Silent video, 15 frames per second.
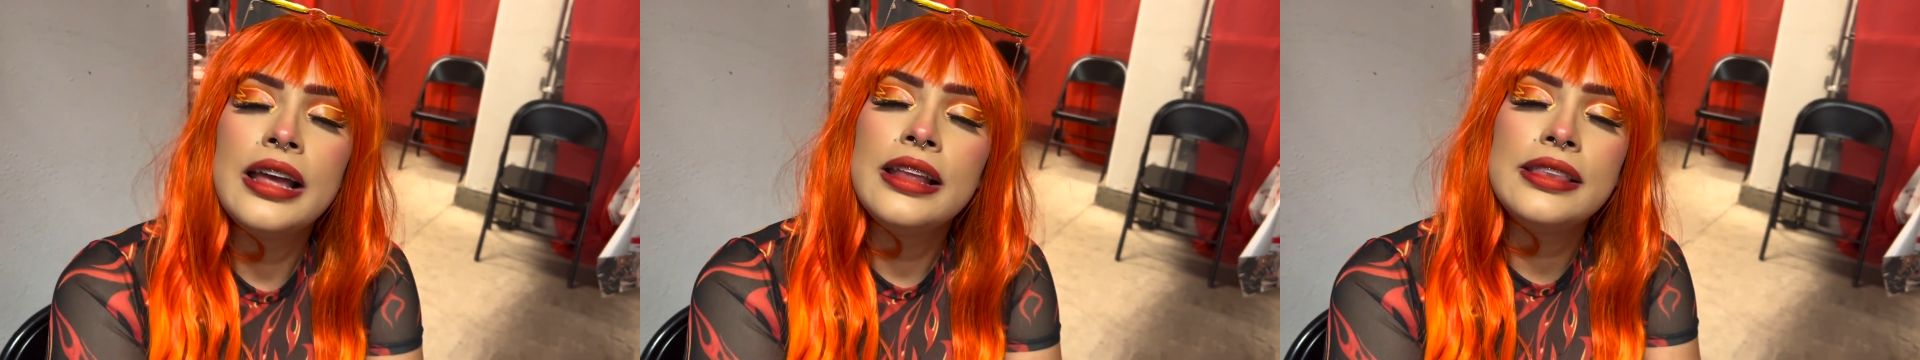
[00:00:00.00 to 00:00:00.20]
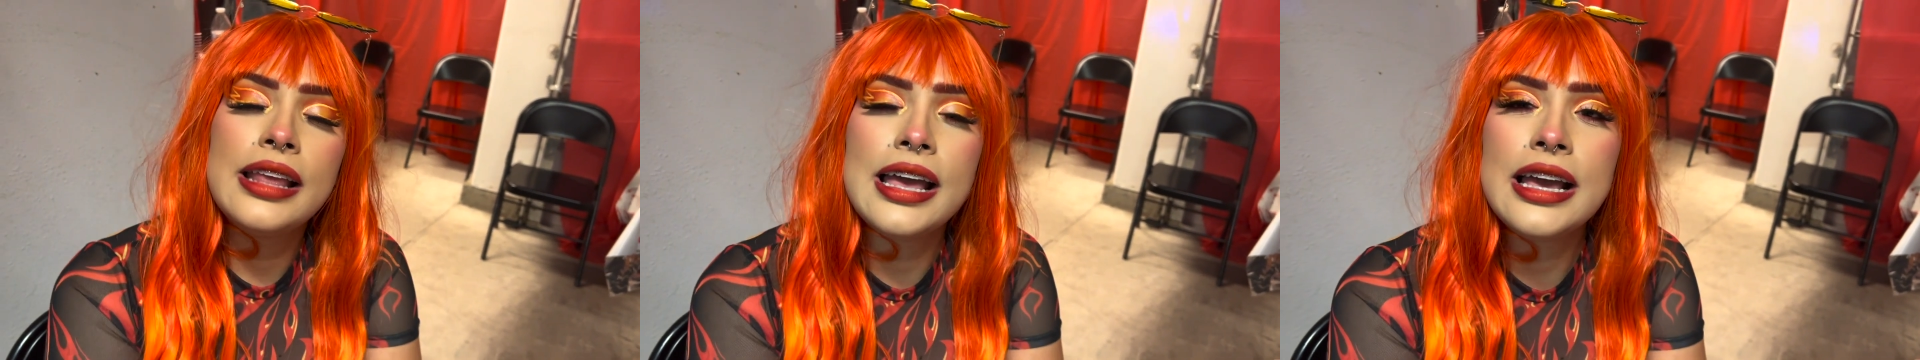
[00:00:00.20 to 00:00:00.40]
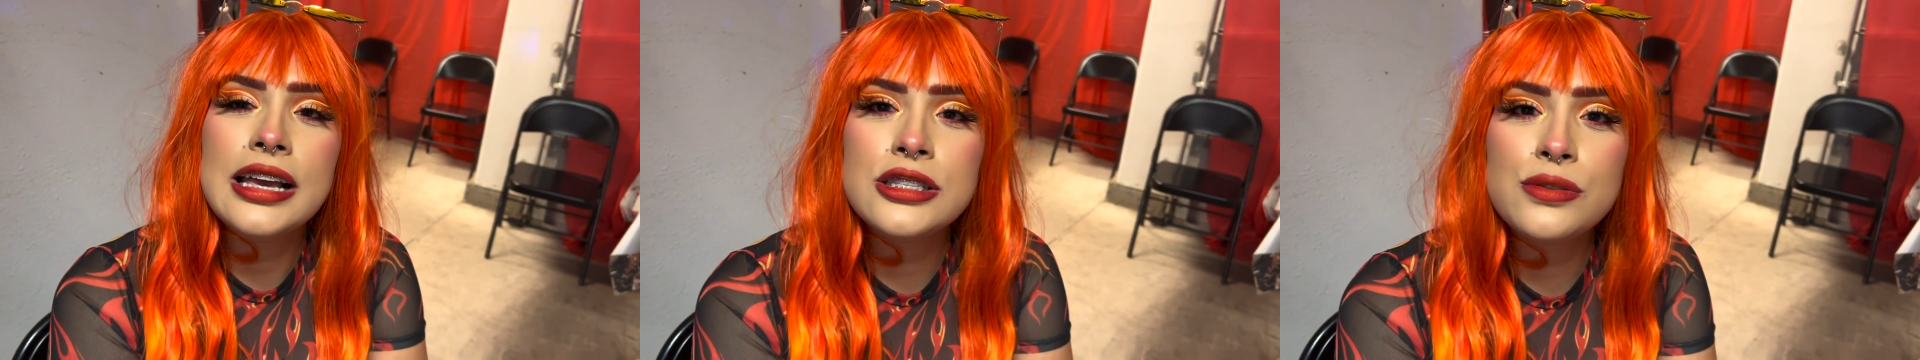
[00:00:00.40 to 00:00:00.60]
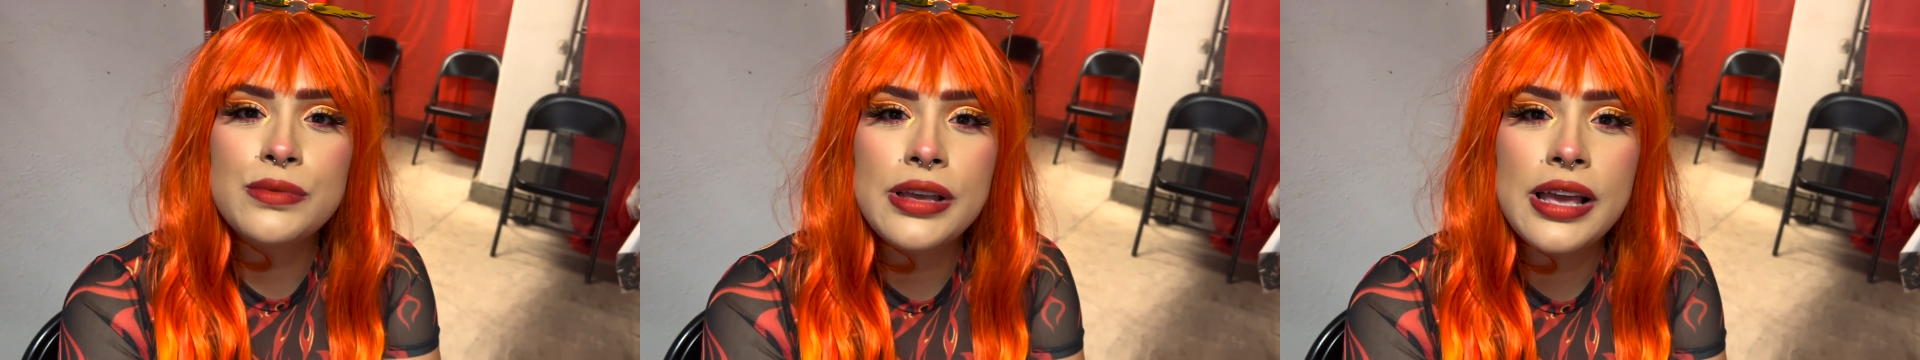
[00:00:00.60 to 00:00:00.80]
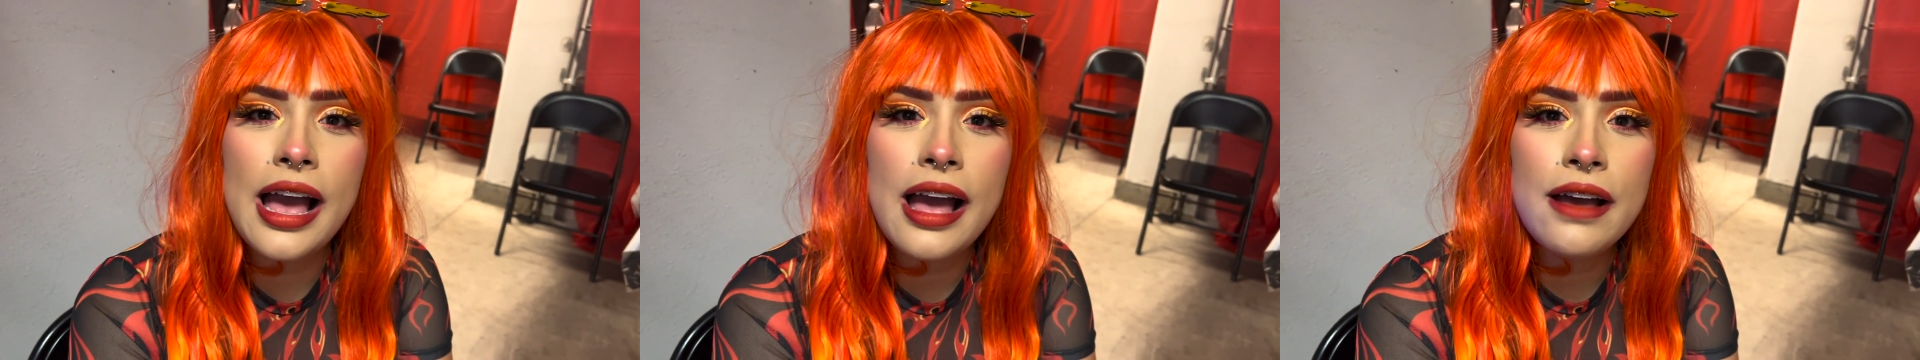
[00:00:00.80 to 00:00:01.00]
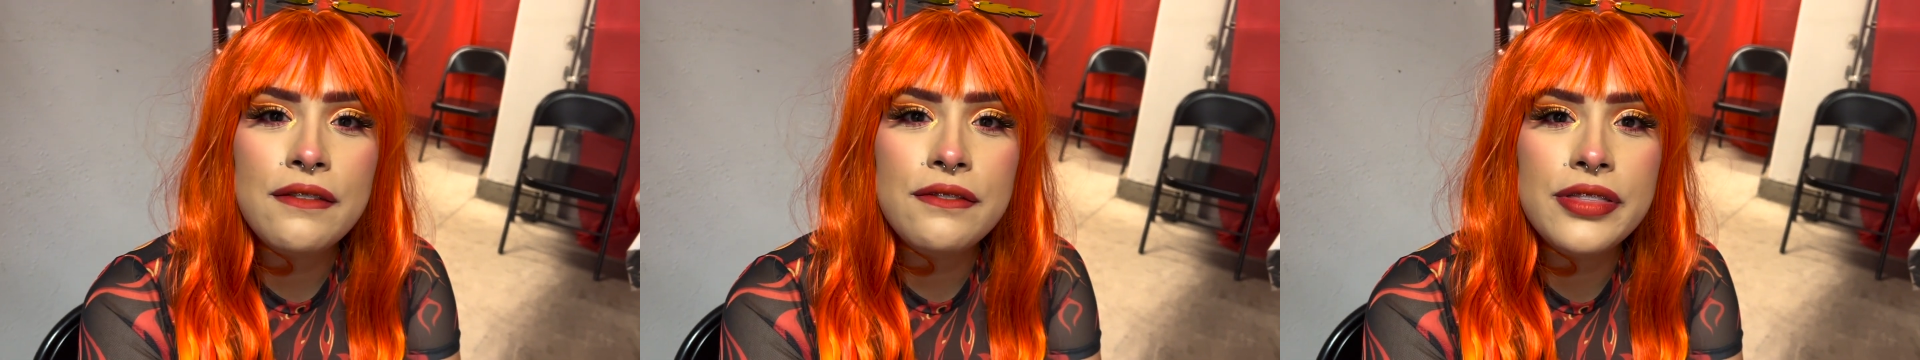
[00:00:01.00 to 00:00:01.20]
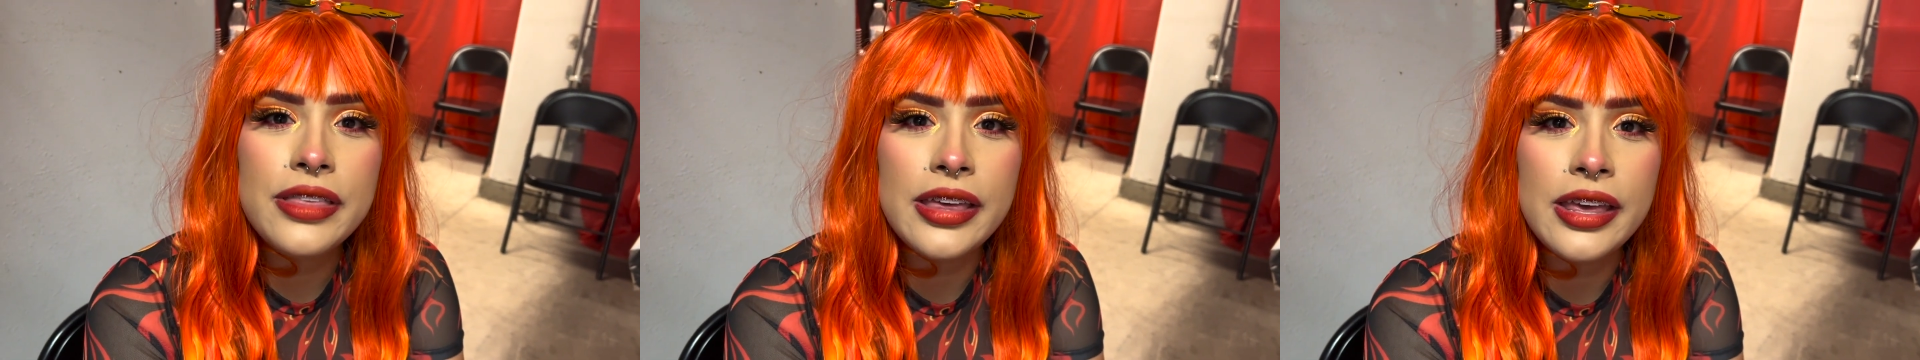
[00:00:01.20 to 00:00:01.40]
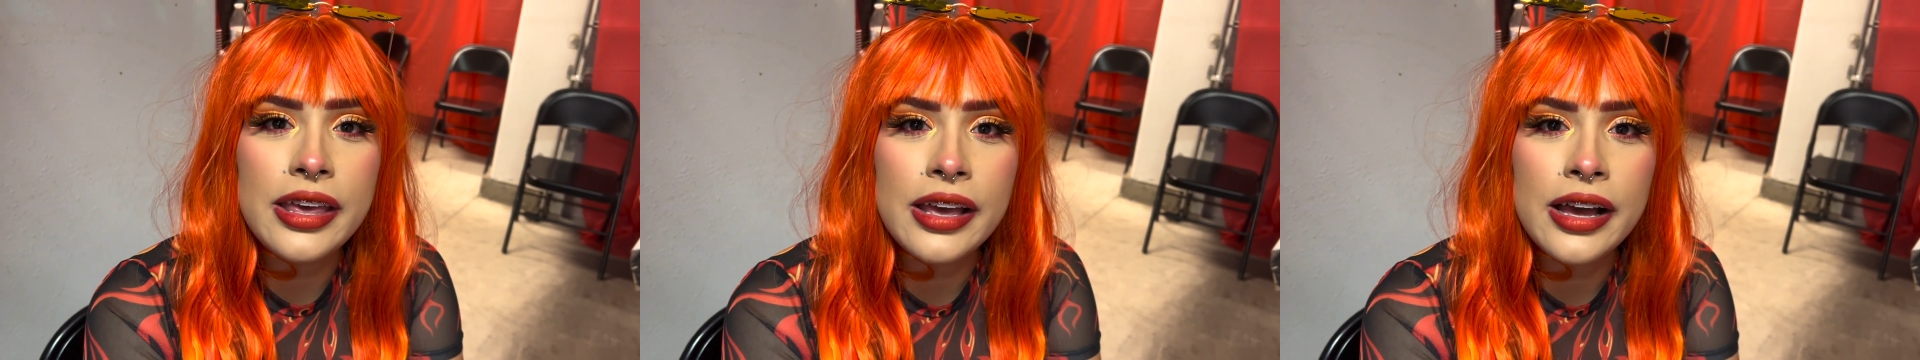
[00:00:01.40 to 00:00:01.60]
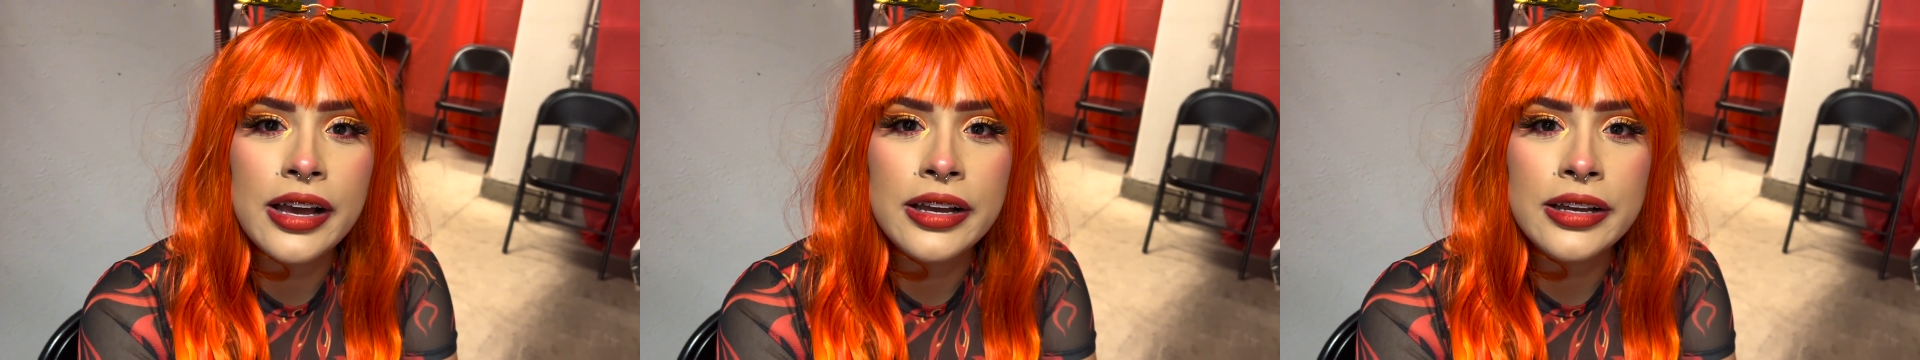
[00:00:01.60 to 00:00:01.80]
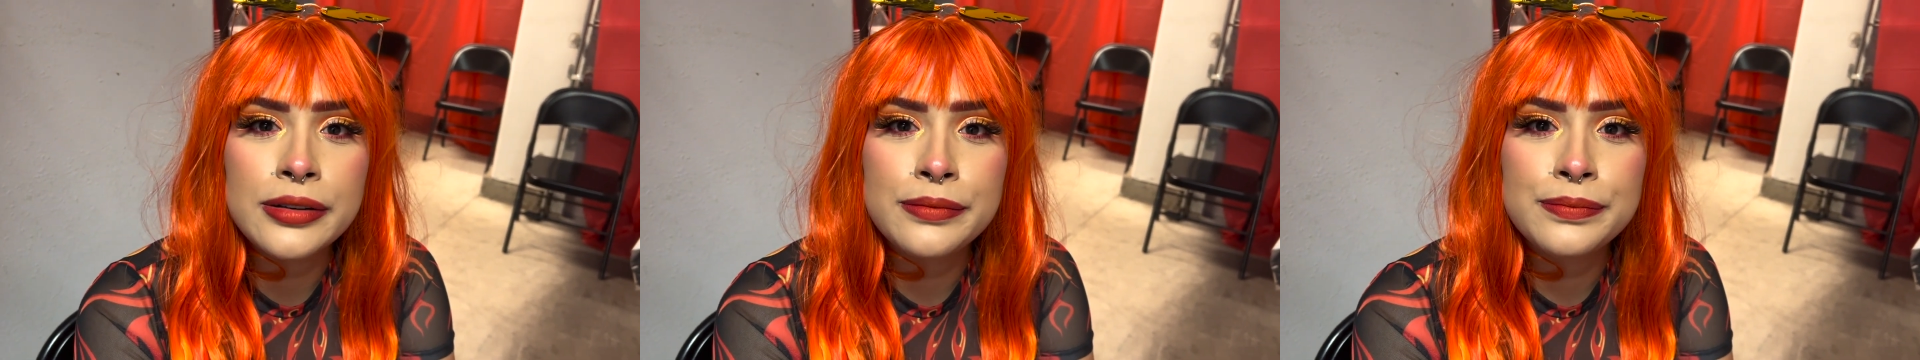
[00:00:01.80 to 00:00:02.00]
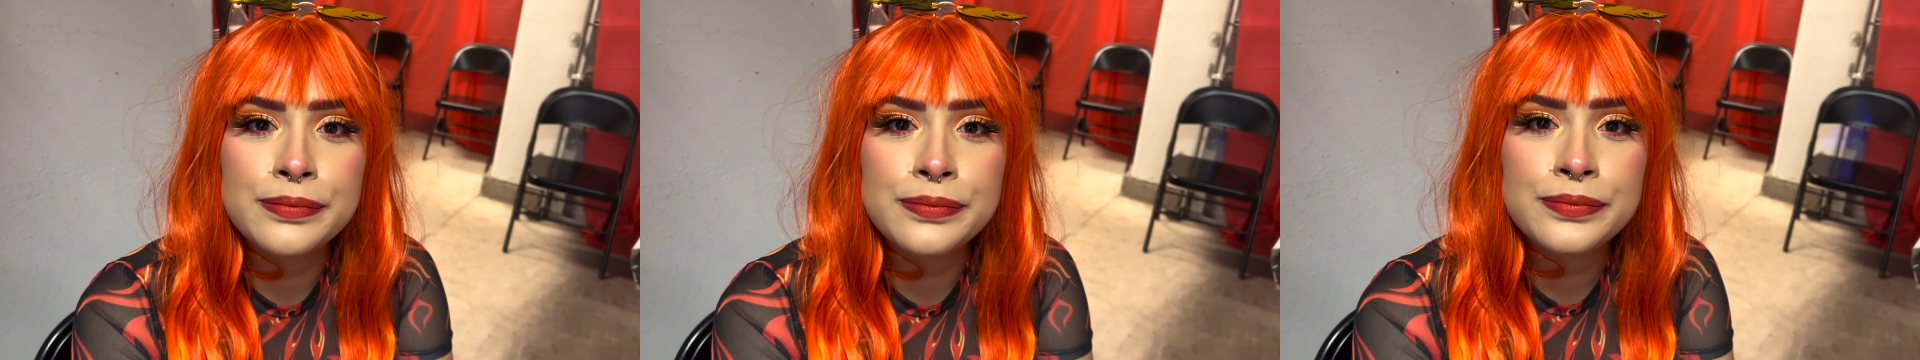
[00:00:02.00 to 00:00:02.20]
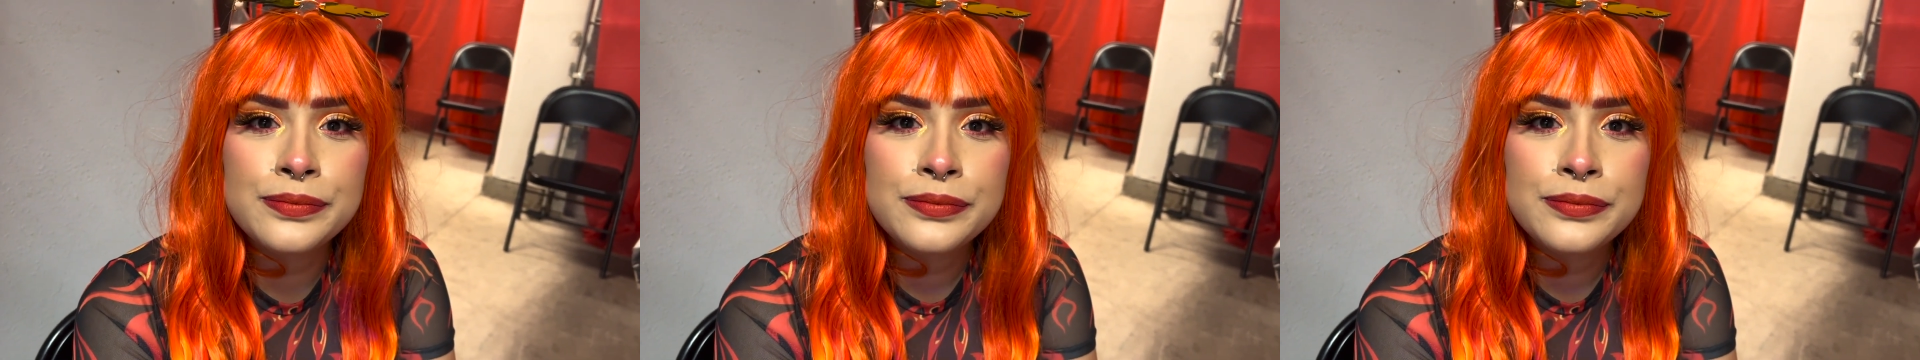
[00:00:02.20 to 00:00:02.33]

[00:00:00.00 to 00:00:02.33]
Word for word: Next, we have the um,